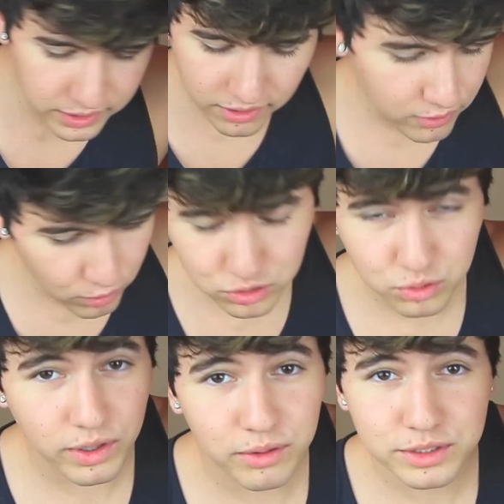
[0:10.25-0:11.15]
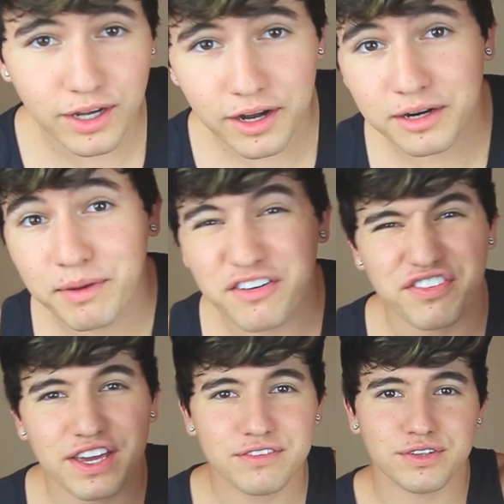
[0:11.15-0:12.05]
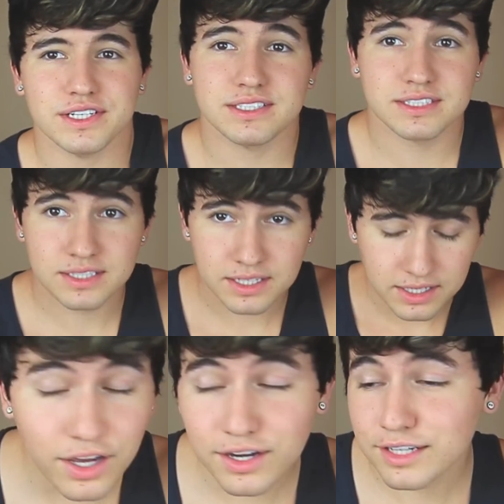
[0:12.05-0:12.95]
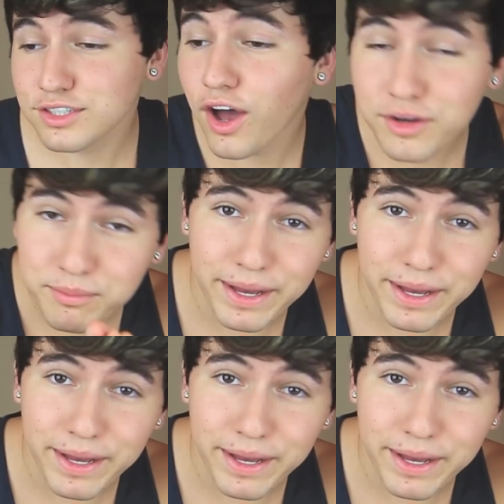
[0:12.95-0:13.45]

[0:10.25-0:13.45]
week on O2L, we're talking about favorites. I thought I'd talk